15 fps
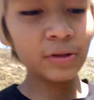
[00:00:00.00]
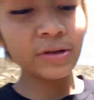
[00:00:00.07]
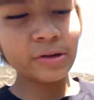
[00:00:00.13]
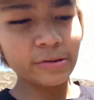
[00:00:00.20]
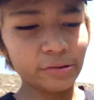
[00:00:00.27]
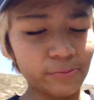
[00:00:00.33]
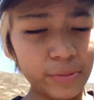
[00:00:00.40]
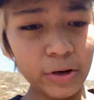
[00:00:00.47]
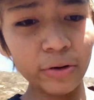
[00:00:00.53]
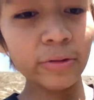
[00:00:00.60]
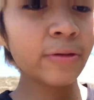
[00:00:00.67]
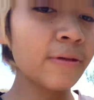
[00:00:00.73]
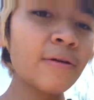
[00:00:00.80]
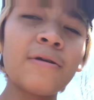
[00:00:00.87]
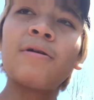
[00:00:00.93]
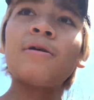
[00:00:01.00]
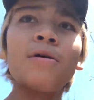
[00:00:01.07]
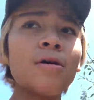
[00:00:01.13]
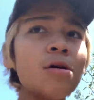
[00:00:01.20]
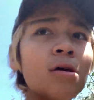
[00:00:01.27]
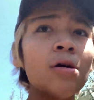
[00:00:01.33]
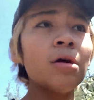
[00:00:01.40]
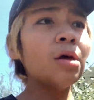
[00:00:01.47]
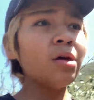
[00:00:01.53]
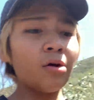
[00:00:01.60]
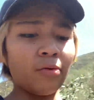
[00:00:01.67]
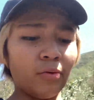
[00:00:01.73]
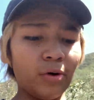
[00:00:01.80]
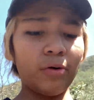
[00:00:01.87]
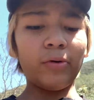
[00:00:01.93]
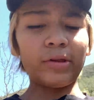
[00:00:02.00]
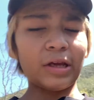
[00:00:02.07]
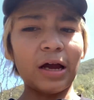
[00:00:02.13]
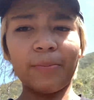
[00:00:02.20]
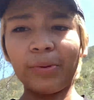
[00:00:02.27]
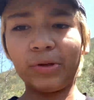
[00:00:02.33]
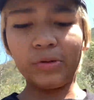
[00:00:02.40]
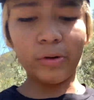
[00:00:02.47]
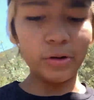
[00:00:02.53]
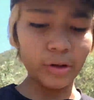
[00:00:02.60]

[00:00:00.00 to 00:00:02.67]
smelled, we don't want to happen to our